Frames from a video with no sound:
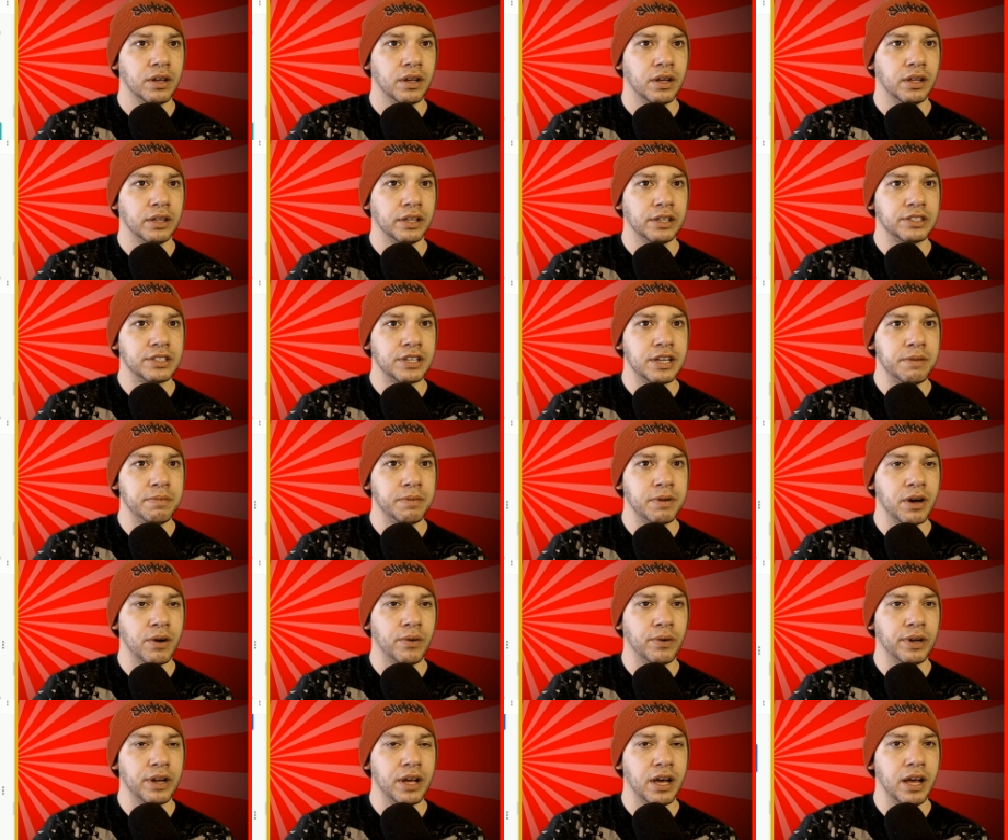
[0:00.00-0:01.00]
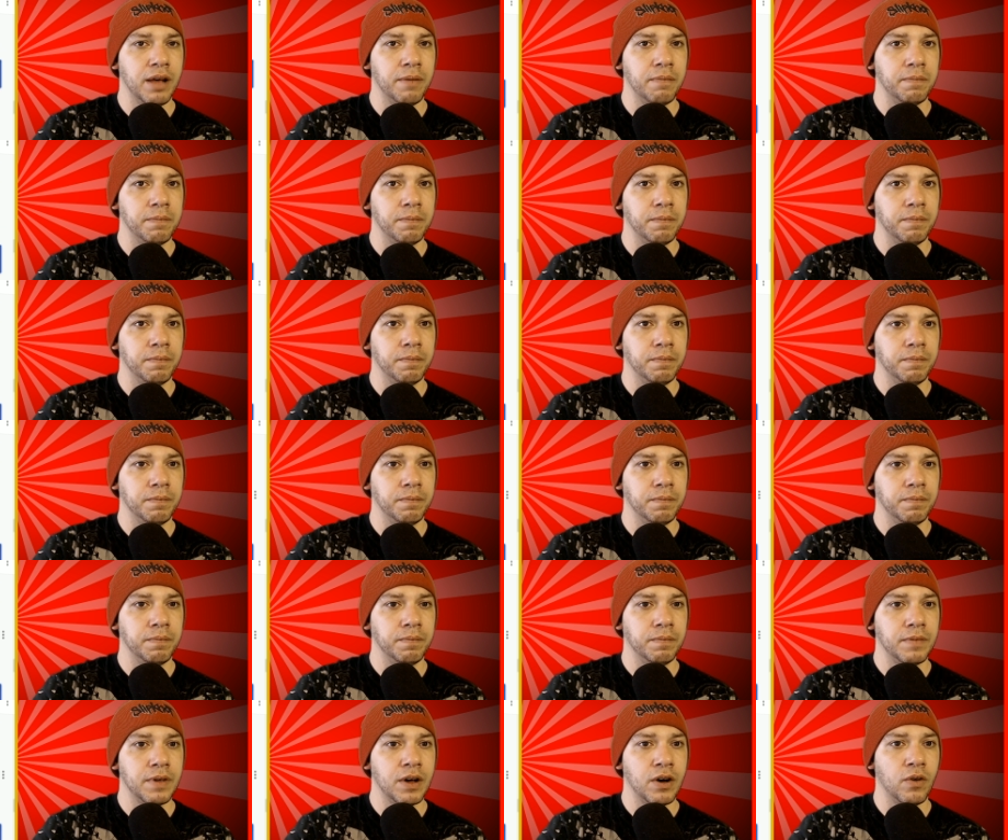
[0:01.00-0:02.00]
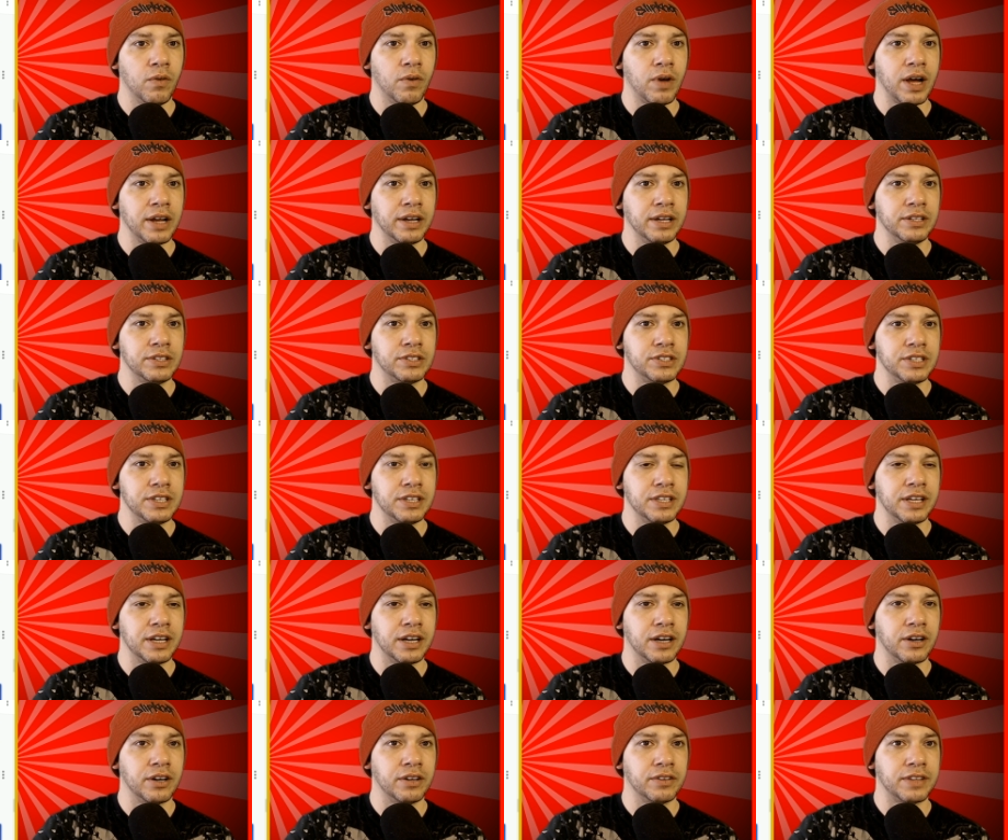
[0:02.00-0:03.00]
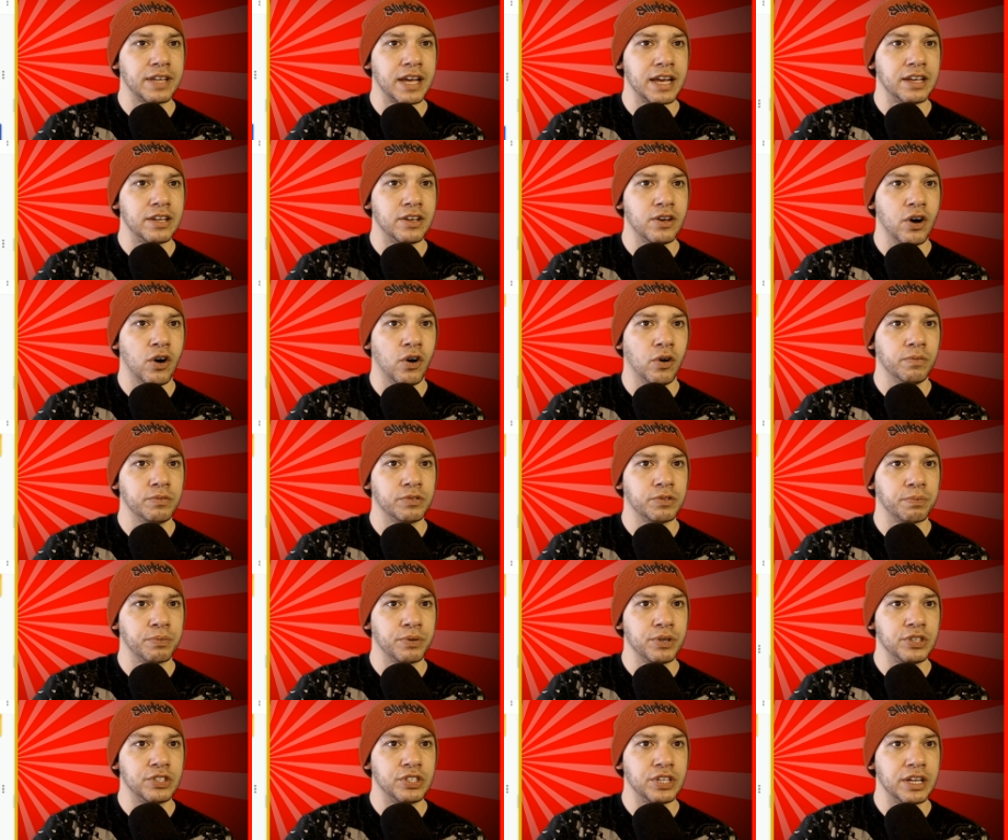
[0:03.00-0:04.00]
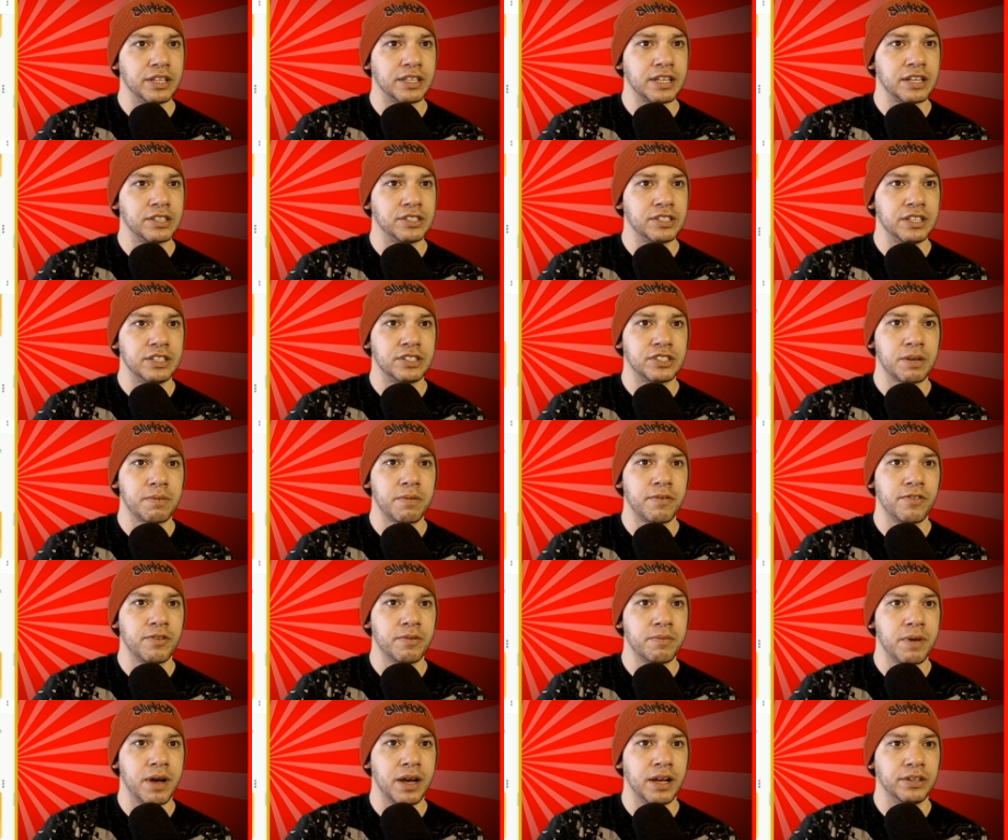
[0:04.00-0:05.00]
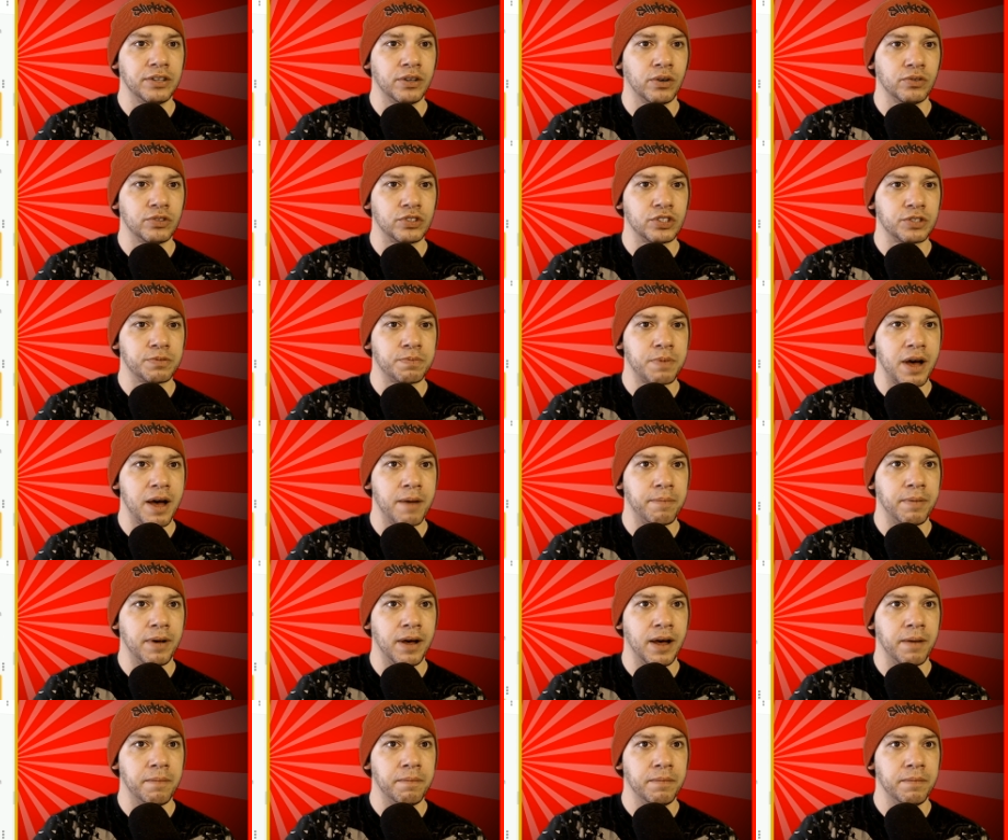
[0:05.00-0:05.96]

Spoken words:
Let's keep going up. Oh, I didn't see you there. Thank you, Holmes. Appreciate that. See, some of them don't just pop up.